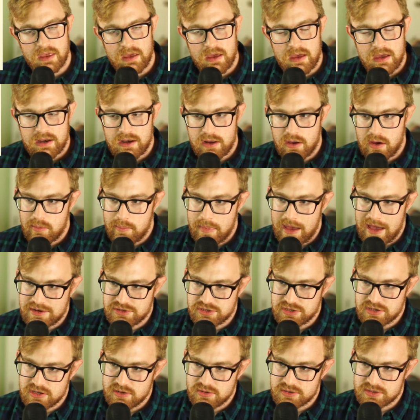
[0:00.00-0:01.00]
Now
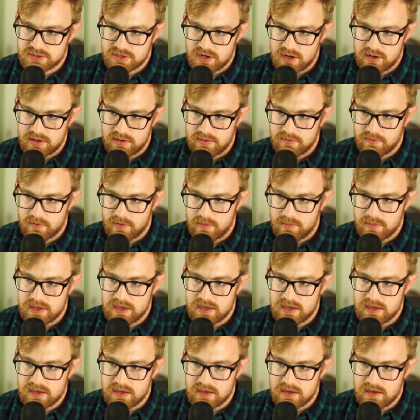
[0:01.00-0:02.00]
imagine you started from
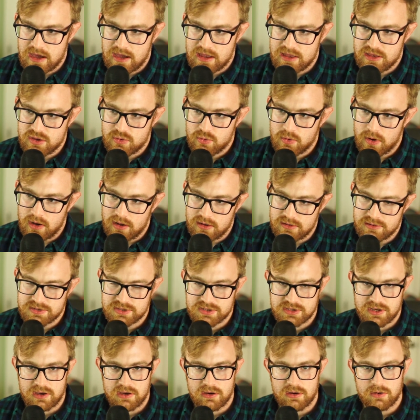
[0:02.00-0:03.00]
E and you
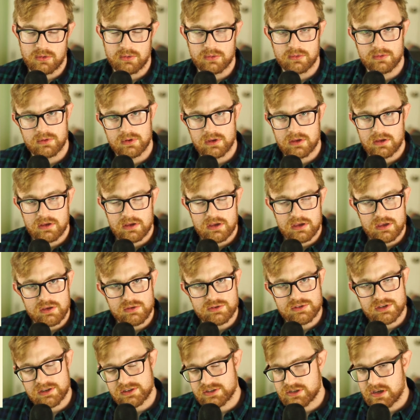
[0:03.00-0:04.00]
also,
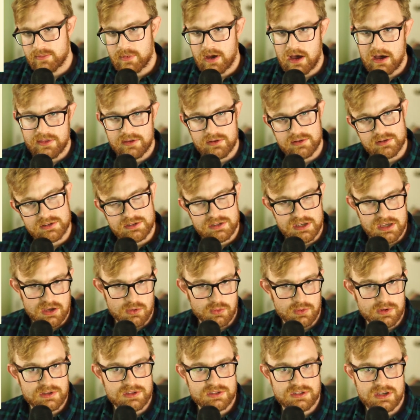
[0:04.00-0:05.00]
using some other
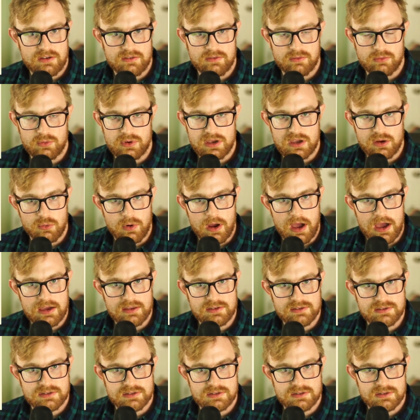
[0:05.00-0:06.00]
sequence of
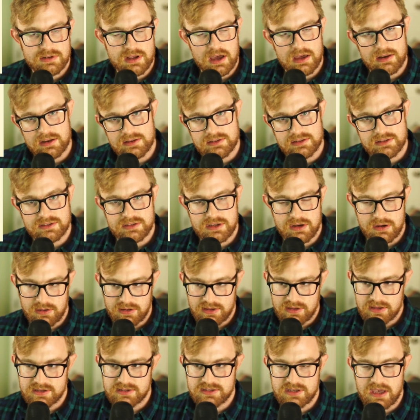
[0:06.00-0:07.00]
rewrites, not necessarily
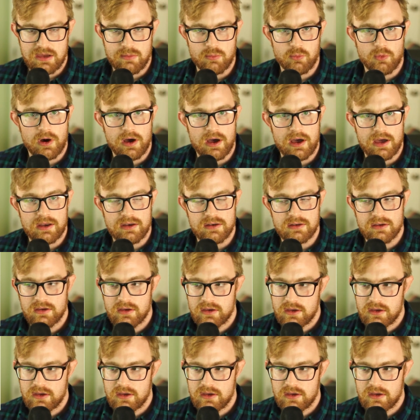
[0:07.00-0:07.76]
the same one,